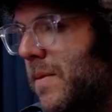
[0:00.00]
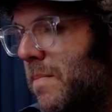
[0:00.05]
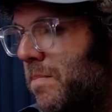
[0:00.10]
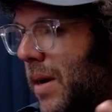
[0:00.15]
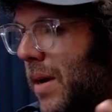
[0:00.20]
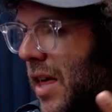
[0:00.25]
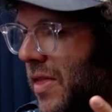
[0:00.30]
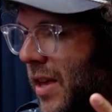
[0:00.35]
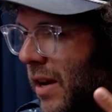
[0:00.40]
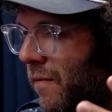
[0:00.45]

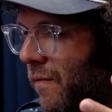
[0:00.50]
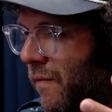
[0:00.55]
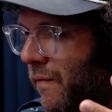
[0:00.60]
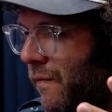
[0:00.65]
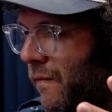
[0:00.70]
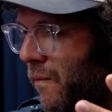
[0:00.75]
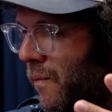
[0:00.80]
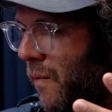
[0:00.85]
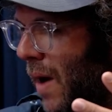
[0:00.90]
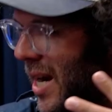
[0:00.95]
But I think
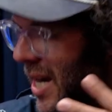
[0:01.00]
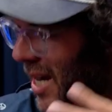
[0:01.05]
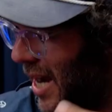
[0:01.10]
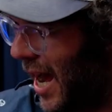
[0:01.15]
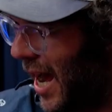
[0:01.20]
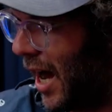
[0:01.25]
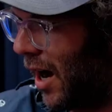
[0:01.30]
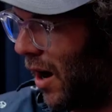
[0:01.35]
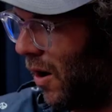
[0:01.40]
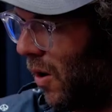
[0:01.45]
right
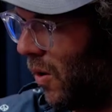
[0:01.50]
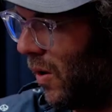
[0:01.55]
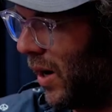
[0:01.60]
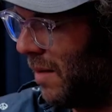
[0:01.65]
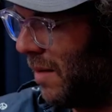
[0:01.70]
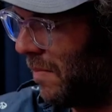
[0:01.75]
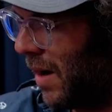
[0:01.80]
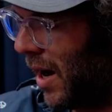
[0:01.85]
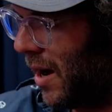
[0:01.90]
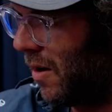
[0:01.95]
now,
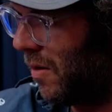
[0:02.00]
in my